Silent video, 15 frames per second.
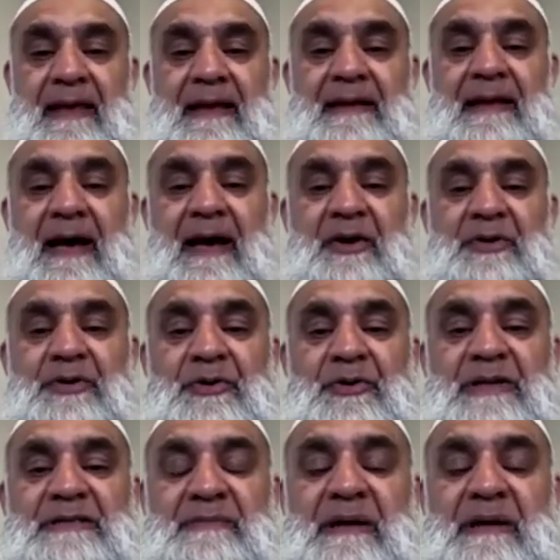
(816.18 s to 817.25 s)
Now, you
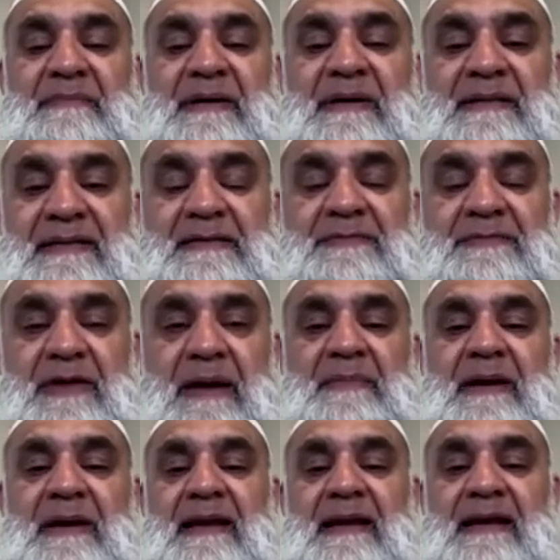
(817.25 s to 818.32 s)
will remember this
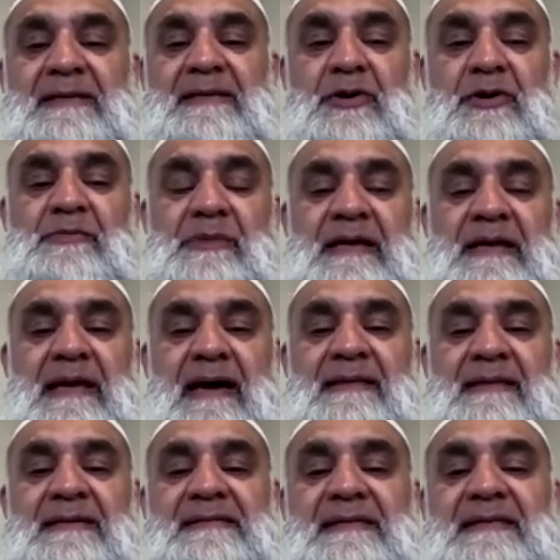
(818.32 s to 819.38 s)
family, like so many
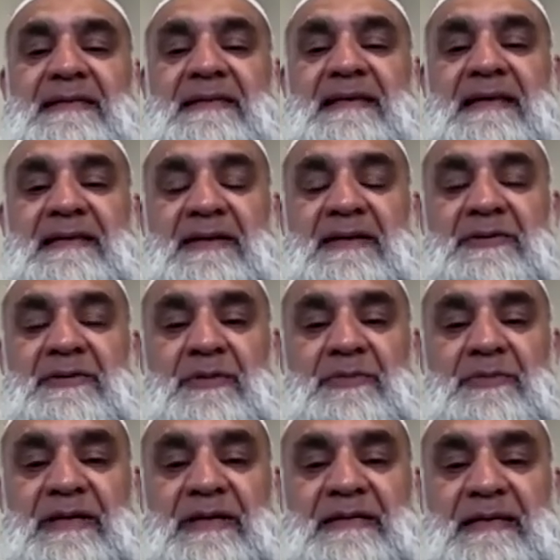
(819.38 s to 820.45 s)
others in the Indian
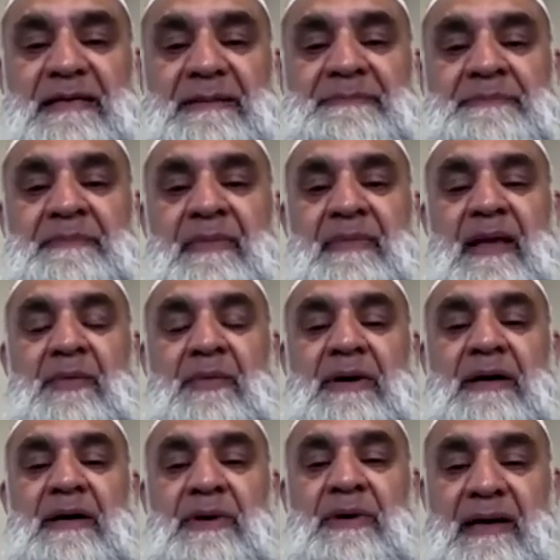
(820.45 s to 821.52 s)
community,
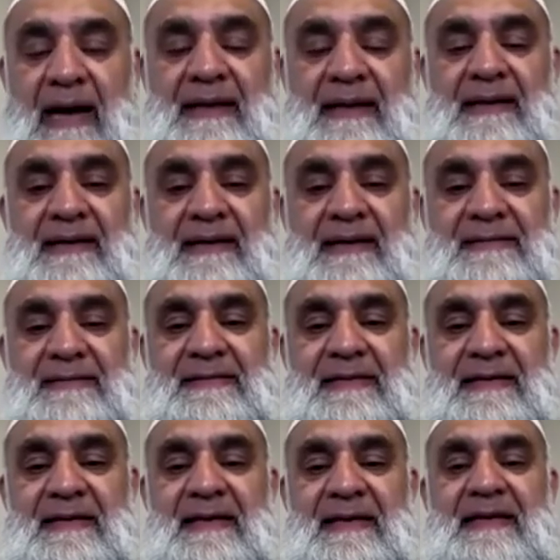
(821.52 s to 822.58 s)
were, were Gandhians.
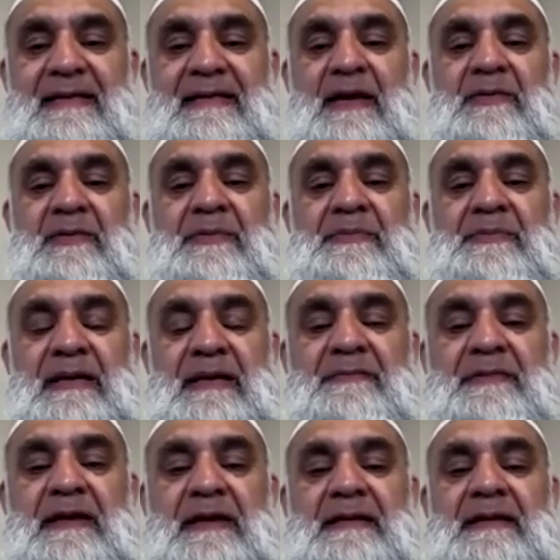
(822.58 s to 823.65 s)
They
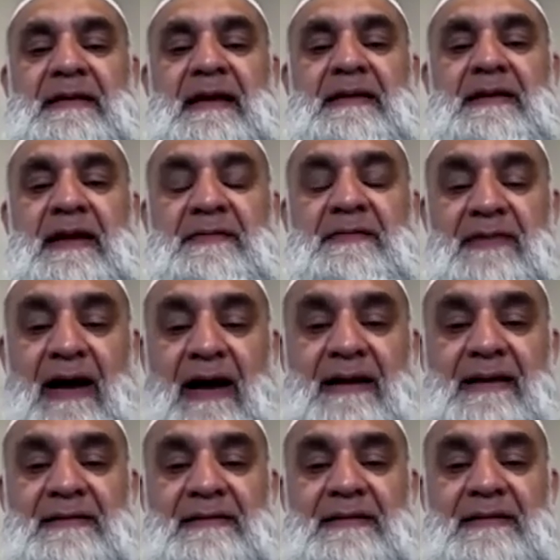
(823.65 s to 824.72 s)
believed in
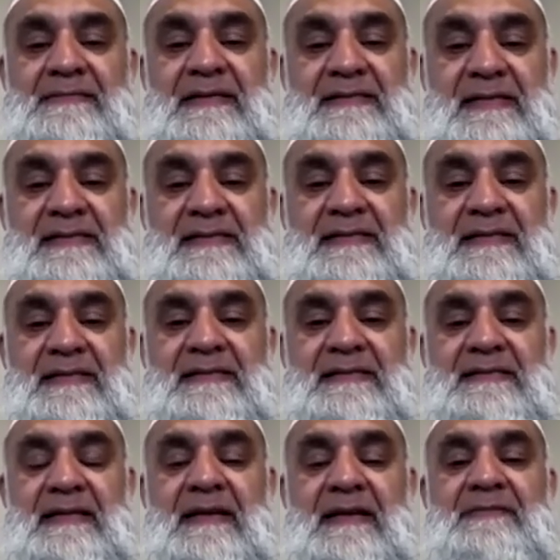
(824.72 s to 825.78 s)
nonviolence resistance,
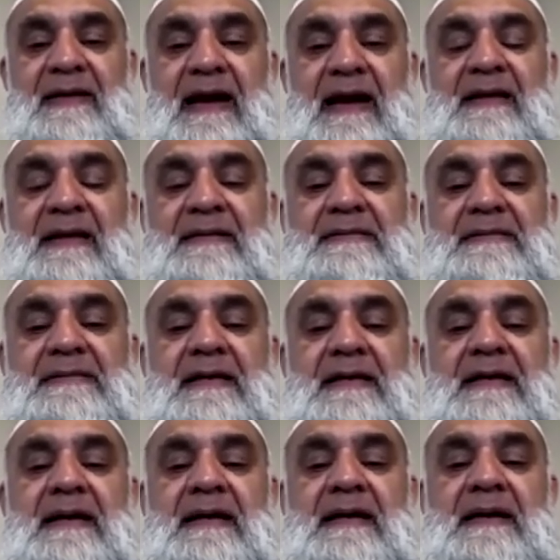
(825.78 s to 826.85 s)
nonviolence,
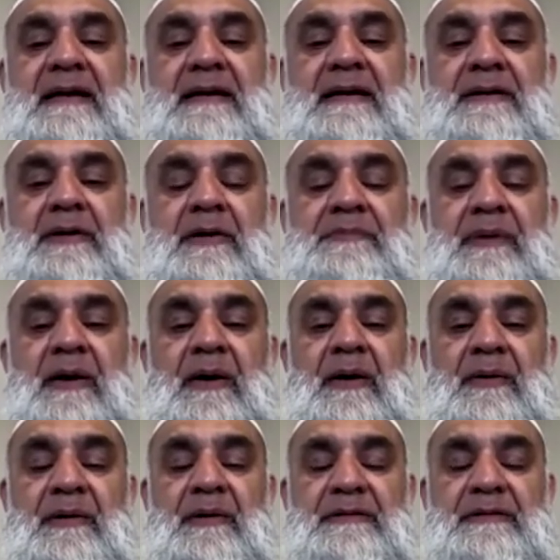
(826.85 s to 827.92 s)
uh, you know,
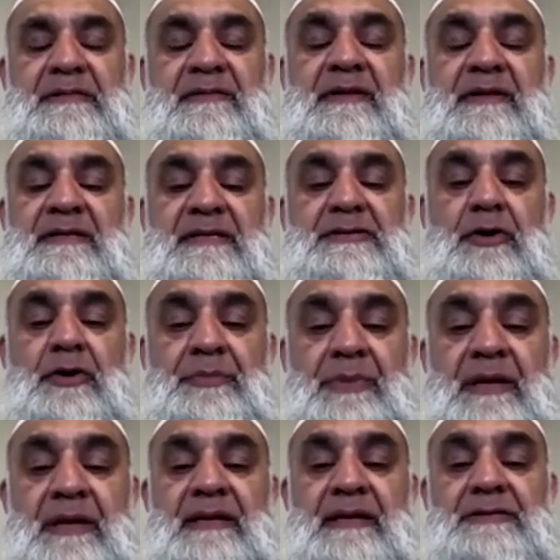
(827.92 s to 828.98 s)
uh, civil
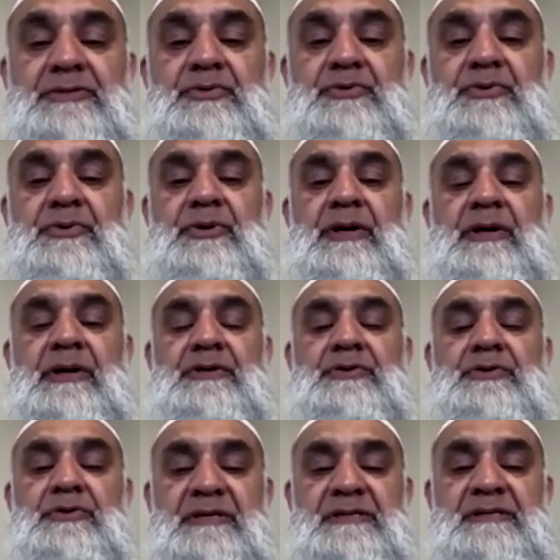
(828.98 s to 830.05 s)
disobedience to, to
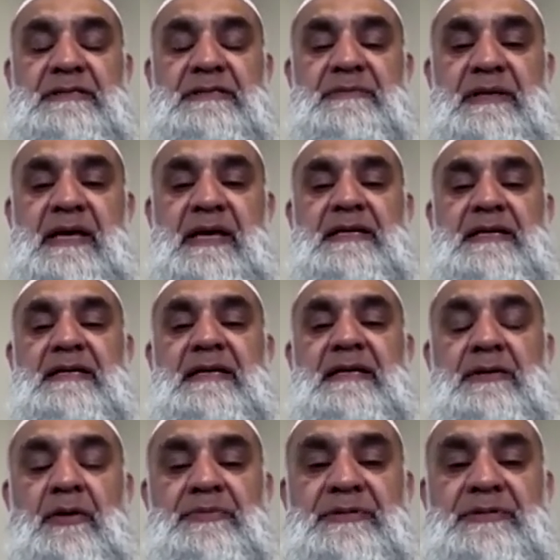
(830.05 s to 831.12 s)
discrimination and
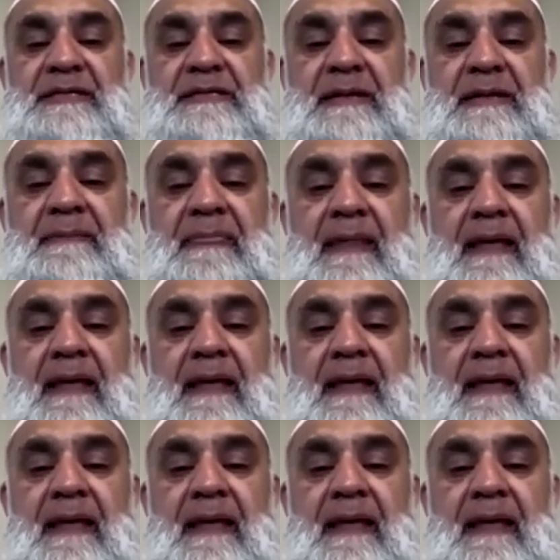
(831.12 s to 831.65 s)
oppression.